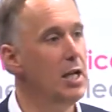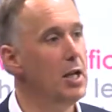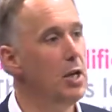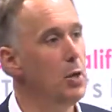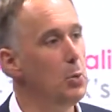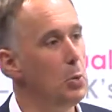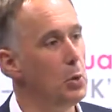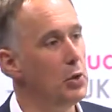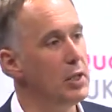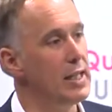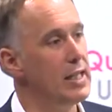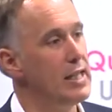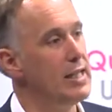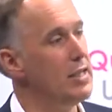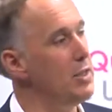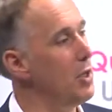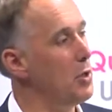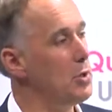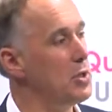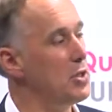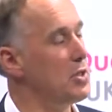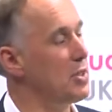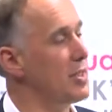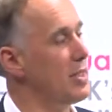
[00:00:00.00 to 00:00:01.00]
one thing he
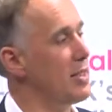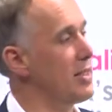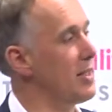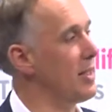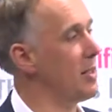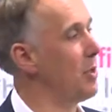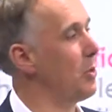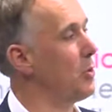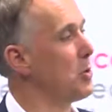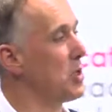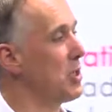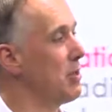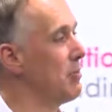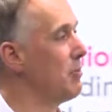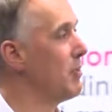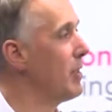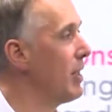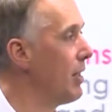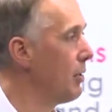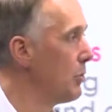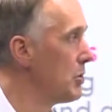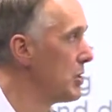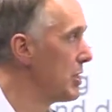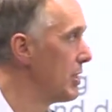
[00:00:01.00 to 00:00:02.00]
noticed, he said, I was
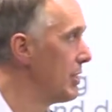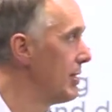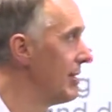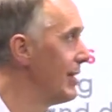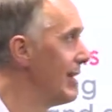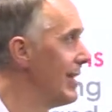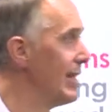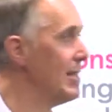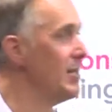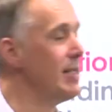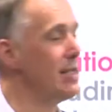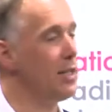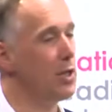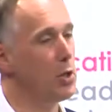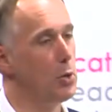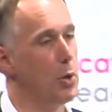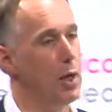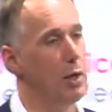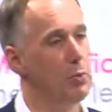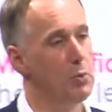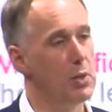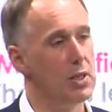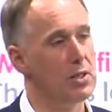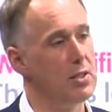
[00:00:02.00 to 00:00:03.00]
in India
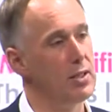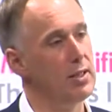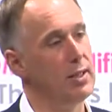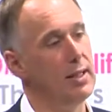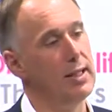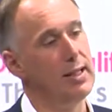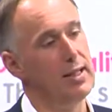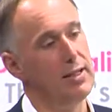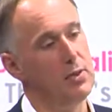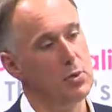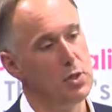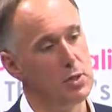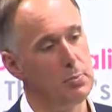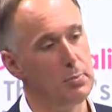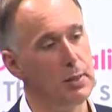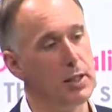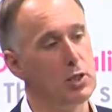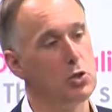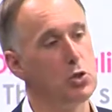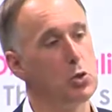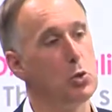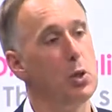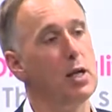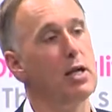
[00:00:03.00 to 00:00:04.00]
quite recently, and there was a
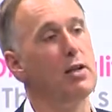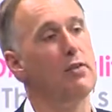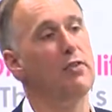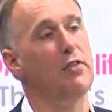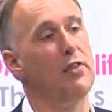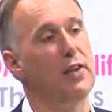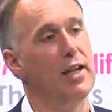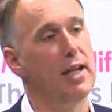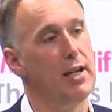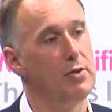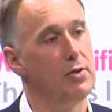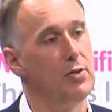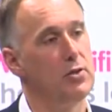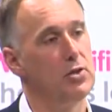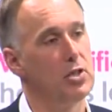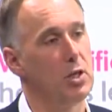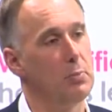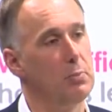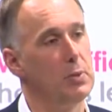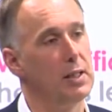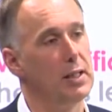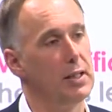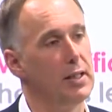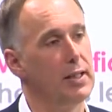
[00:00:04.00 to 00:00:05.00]
big trade fair and
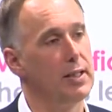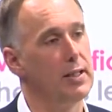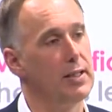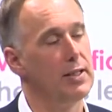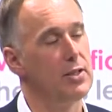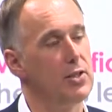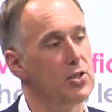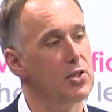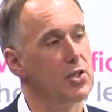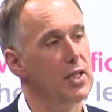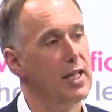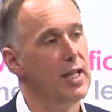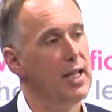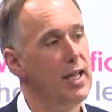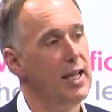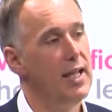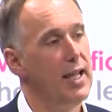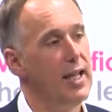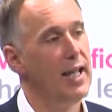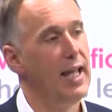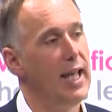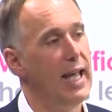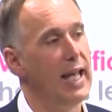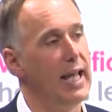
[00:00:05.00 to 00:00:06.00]
something like this,
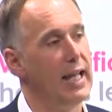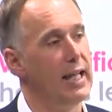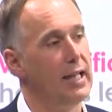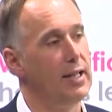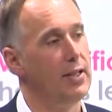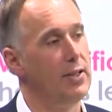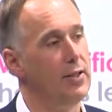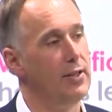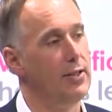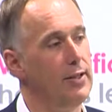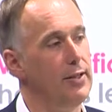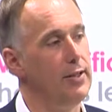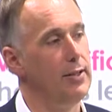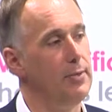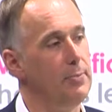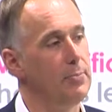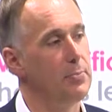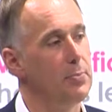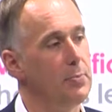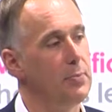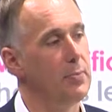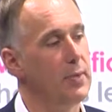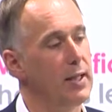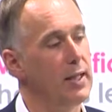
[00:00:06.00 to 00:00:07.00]
and
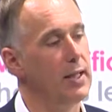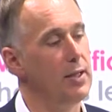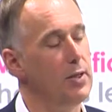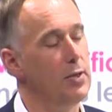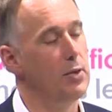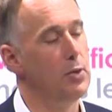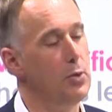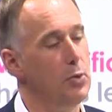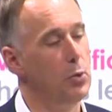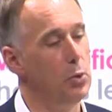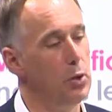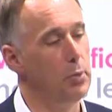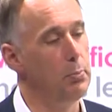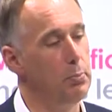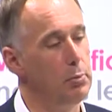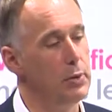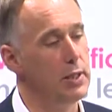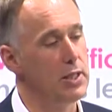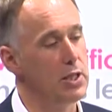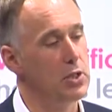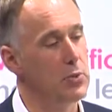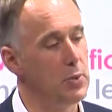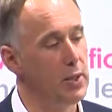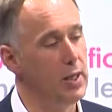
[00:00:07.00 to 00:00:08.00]
all the
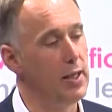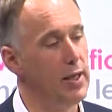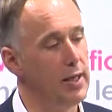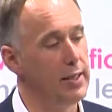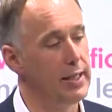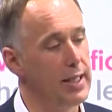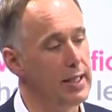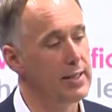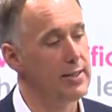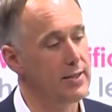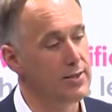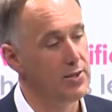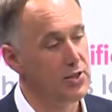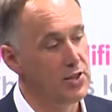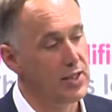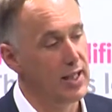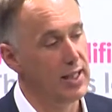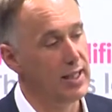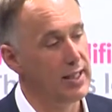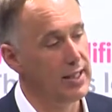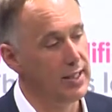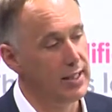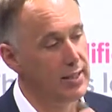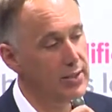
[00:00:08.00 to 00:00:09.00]
Brits were hard at it
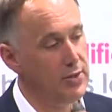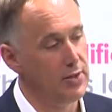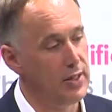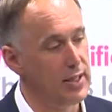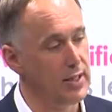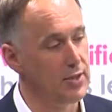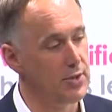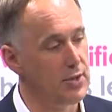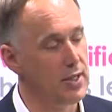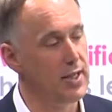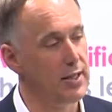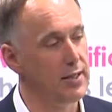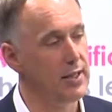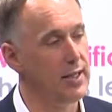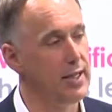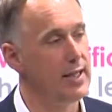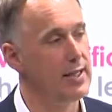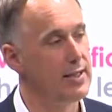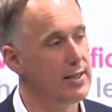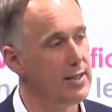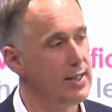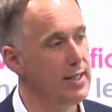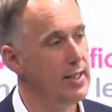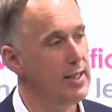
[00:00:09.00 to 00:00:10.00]
selling and things like
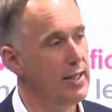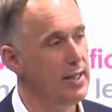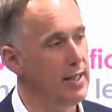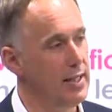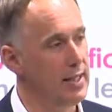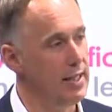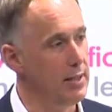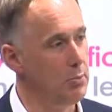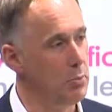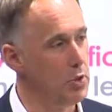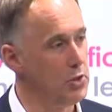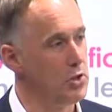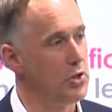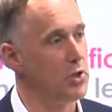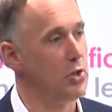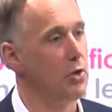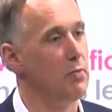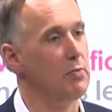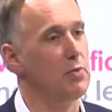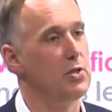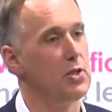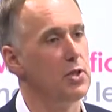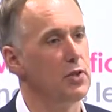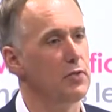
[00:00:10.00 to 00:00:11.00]
that, and then once the
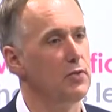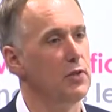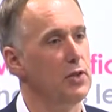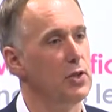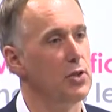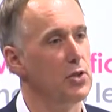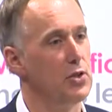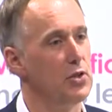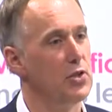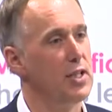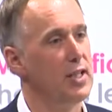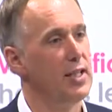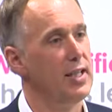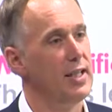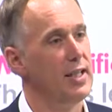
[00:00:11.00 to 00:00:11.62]
conference was finished,